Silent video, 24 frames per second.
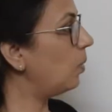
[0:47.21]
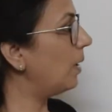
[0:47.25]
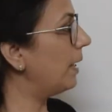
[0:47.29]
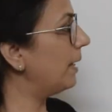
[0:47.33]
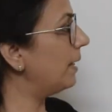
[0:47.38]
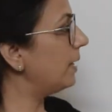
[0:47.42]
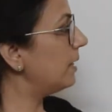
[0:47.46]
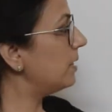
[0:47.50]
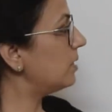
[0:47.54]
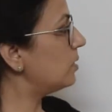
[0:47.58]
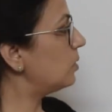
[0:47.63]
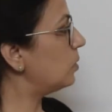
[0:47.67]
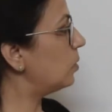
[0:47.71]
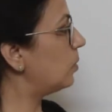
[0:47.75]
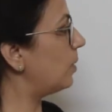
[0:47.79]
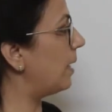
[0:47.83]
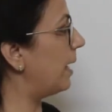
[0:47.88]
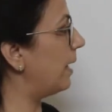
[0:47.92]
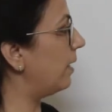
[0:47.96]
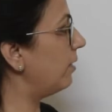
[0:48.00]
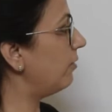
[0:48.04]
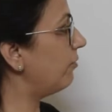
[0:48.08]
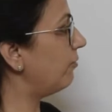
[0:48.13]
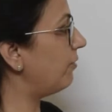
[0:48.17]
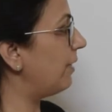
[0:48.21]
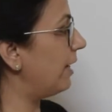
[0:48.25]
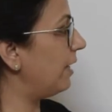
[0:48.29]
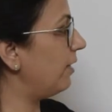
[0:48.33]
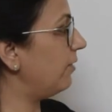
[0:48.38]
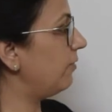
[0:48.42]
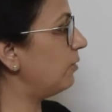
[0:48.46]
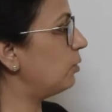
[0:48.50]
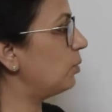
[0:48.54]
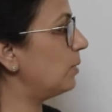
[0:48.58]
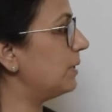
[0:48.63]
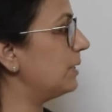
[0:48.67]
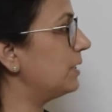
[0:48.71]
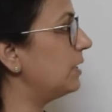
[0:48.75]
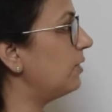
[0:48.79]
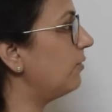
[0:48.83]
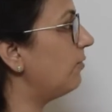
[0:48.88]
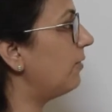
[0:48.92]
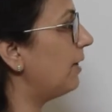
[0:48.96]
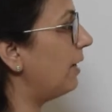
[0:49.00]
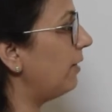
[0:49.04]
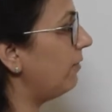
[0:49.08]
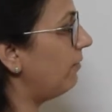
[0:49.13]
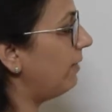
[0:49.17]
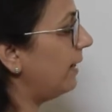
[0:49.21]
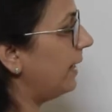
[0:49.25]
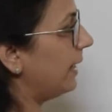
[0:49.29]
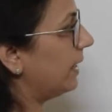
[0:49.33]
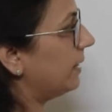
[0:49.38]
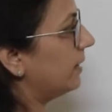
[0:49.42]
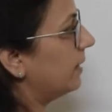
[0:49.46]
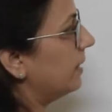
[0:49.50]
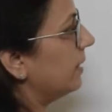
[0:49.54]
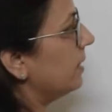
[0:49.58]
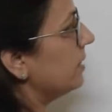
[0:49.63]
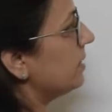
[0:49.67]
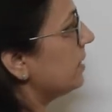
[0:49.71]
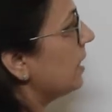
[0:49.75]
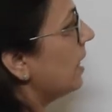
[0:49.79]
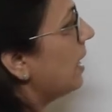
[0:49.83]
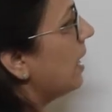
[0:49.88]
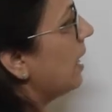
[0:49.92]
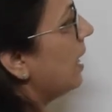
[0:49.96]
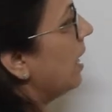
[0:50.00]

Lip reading: 1 is 1, 5, 25, like this.